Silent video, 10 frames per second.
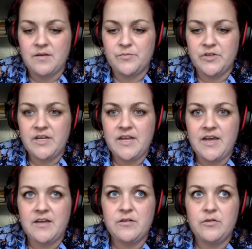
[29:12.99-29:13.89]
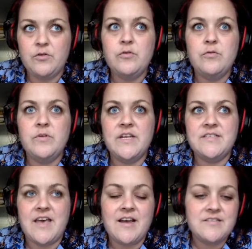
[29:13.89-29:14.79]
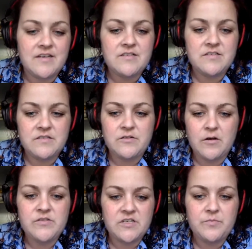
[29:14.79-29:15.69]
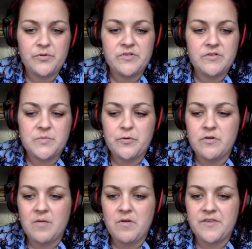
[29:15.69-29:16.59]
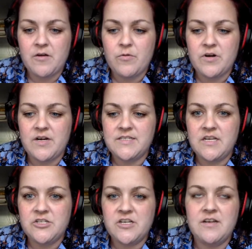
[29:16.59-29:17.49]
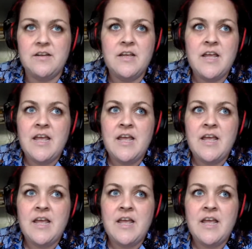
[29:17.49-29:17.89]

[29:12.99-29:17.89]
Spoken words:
looking at who gets access, to produce programming within our organization